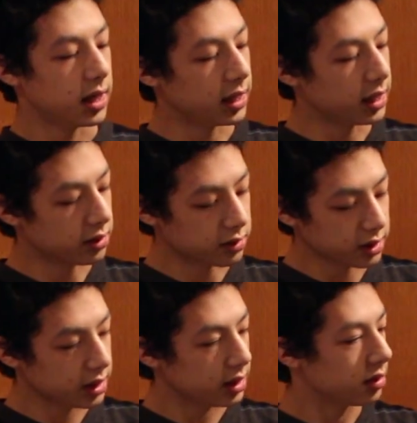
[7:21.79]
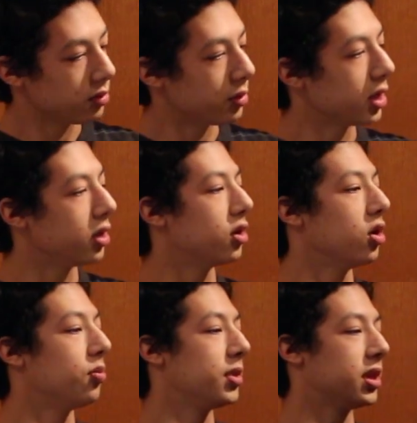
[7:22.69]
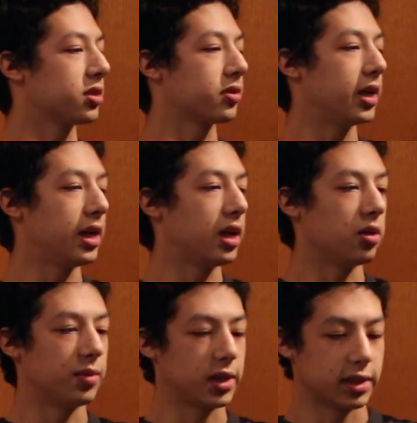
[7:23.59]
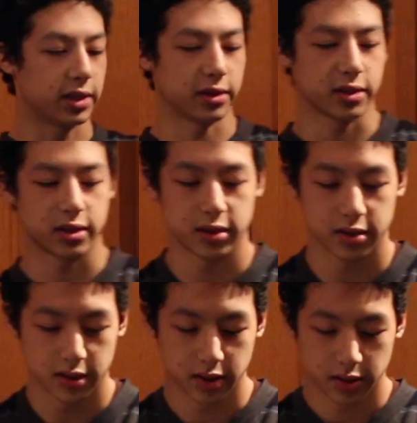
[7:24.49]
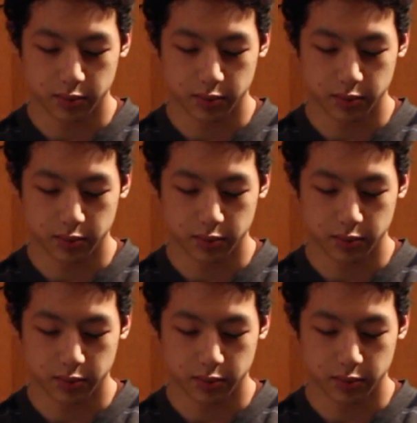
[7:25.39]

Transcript: And I don't really want to open this right now because it looks